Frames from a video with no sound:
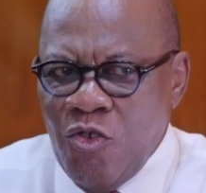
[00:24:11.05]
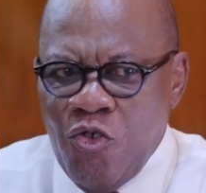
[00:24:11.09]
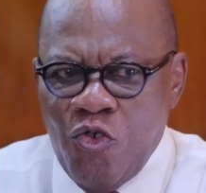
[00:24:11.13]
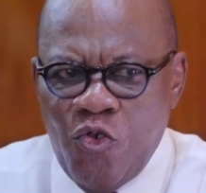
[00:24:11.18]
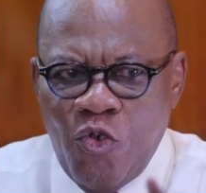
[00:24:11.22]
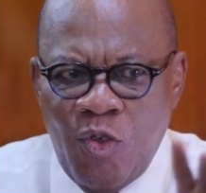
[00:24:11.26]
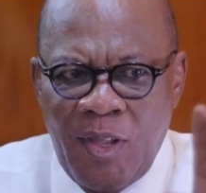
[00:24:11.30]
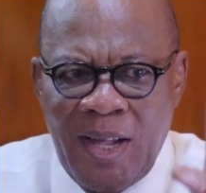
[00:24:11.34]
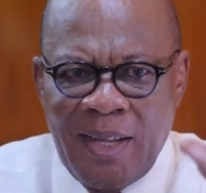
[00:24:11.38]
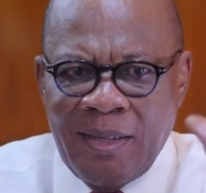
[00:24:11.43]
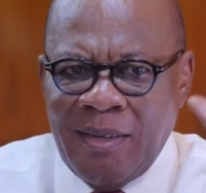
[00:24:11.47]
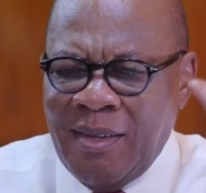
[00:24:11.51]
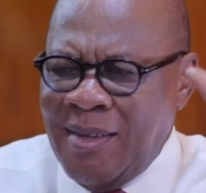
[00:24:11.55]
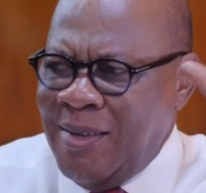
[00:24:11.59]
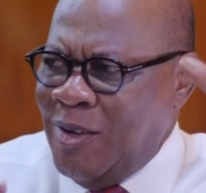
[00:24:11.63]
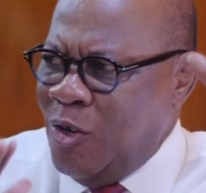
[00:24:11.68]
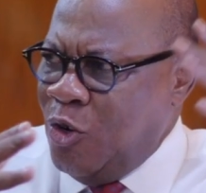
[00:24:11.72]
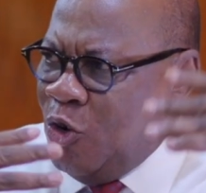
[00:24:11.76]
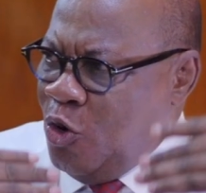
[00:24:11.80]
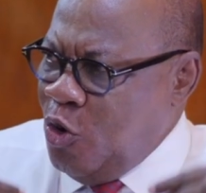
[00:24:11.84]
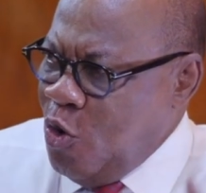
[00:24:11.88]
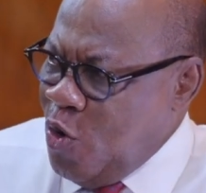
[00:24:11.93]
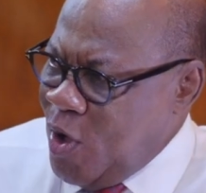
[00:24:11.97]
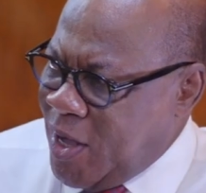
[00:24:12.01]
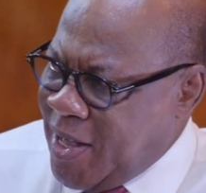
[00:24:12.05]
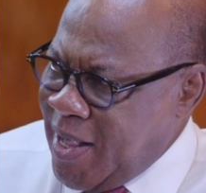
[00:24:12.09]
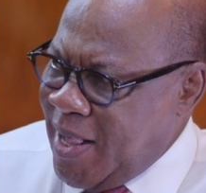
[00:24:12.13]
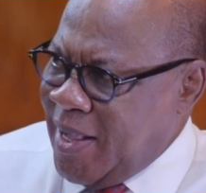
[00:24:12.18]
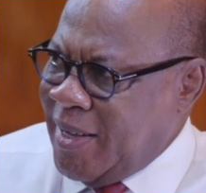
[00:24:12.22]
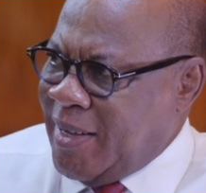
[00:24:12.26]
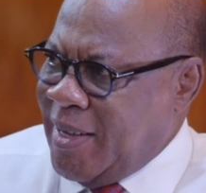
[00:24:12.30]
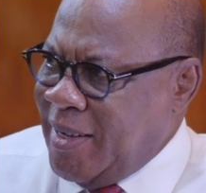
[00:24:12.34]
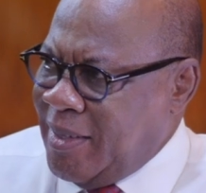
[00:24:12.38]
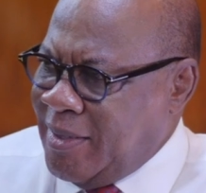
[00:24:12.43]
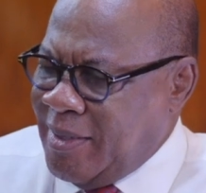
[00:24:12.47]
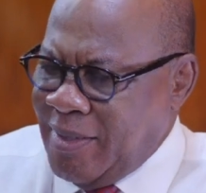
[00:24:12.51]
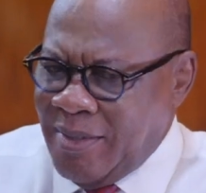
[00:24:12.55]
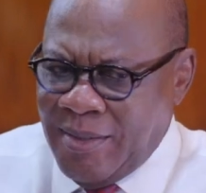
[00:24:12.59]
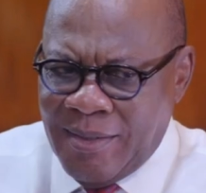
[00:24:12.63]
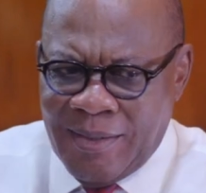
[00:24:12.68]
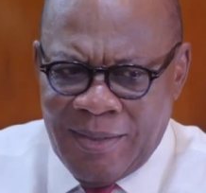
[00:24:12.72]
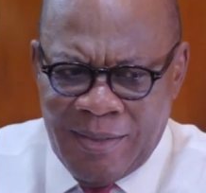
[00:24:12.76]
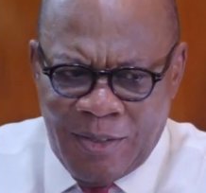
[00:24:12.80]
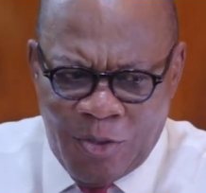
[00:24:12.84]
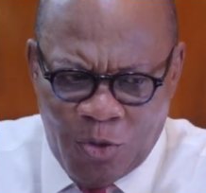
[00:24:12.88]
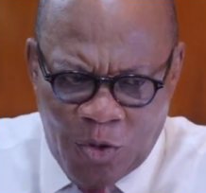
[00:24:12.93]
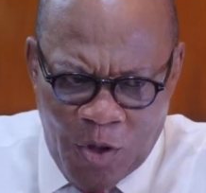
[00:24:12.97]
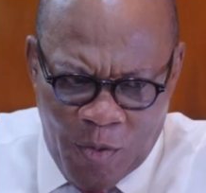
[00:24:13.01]
so that local cases
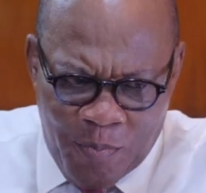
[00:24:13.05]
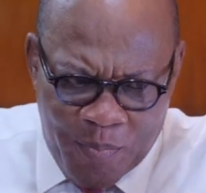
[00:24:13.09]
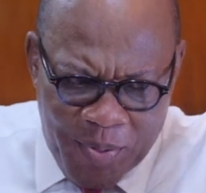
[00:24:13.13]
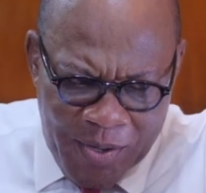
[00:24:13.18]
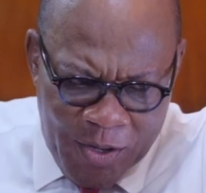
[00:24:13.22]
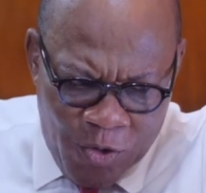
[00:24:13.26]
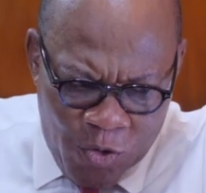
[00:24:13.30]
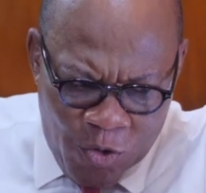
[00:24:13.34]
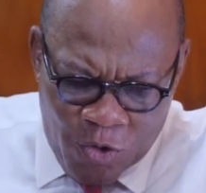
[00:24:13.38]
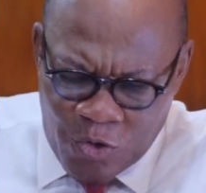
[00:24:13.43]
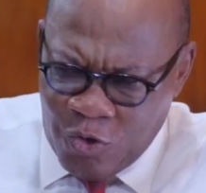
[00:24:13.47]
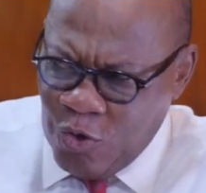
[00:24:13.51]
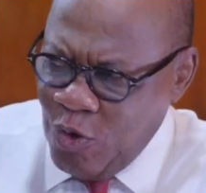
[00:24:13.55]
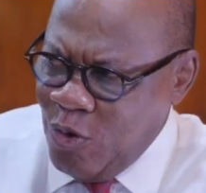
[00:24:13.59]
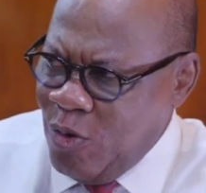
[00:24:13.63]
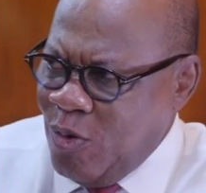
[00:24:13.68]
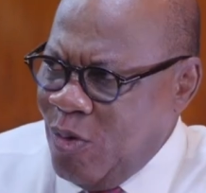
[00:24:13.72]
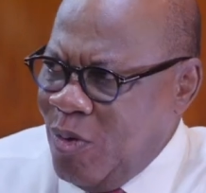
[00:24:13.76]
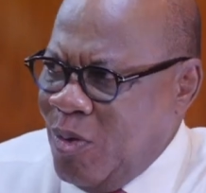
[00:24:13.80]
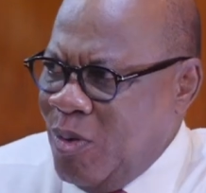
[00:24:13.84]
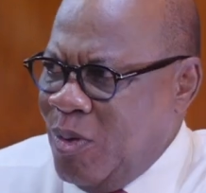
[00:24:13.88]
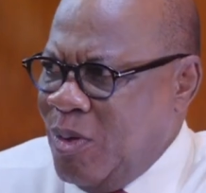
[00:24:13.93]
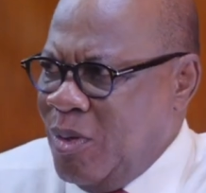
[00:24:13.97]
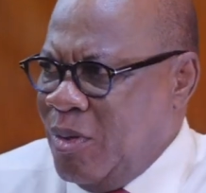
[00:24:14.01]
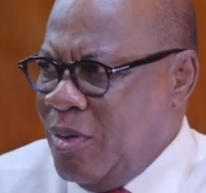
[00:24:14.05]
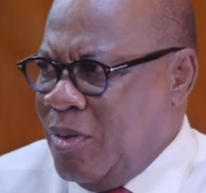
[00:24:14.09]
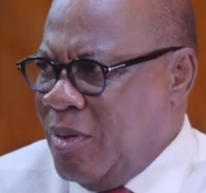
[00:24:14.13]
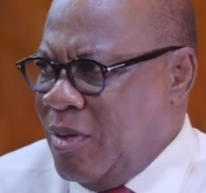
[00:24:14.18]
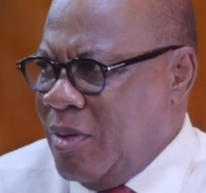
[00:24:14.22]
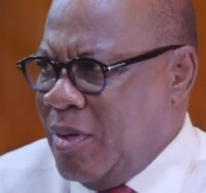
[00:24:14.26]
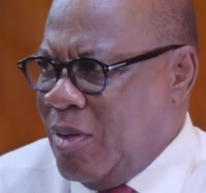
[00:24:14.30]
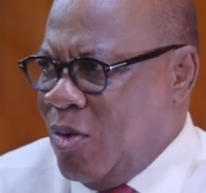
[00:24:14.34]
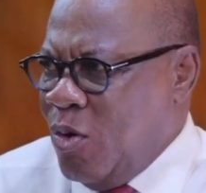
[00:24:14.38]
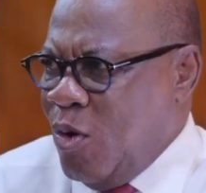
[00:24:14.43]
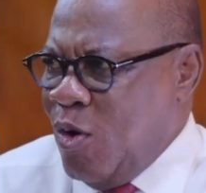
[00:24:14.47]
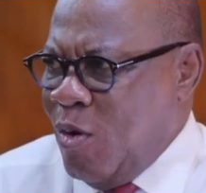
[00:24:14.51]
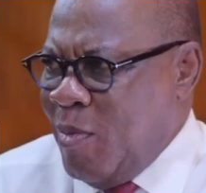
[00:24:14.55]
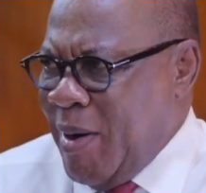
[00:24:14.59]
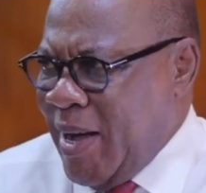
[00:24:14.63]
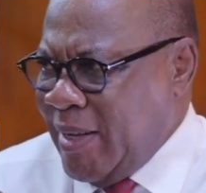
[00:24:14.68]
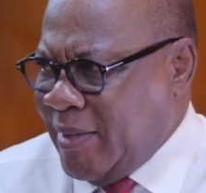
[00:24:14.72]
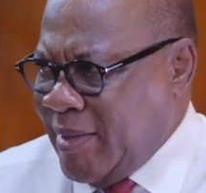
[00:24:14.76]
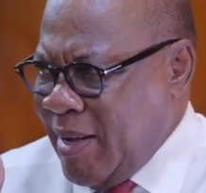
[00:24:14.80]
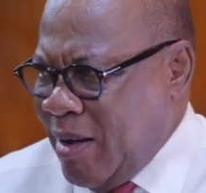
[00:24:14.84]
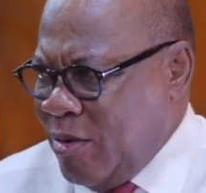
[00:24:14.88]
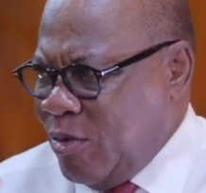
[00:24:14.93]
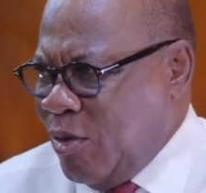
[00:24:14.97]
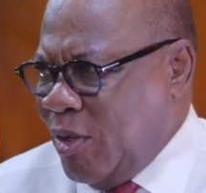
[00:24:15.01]
stop in Ondo yes. or my
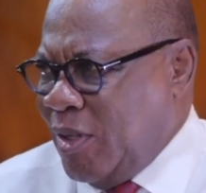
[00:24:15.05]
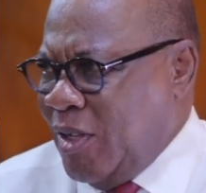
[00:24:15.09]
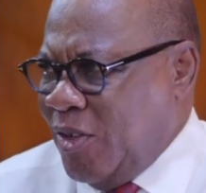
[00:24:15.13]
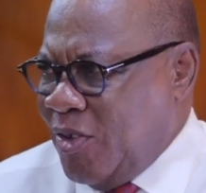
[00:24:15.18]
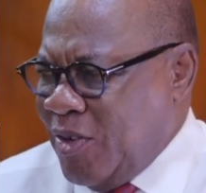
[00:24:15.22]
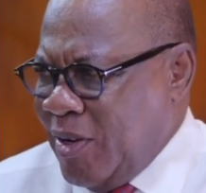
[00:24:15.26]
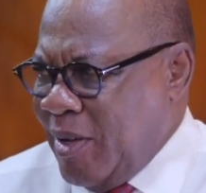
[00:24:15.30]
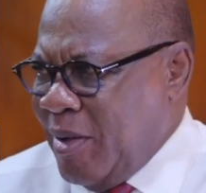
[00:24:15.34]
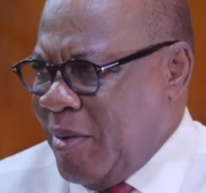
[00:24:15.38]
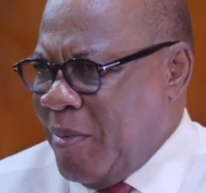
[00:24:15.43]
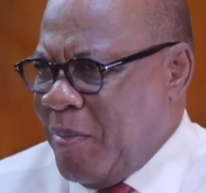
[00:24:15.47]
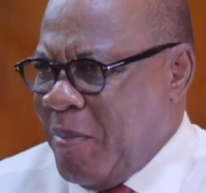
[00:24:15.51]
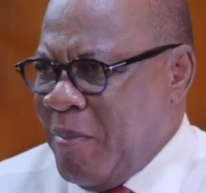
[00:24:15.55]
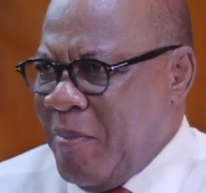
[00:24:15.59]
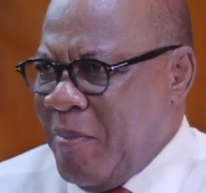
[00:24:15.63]
town Onitsha.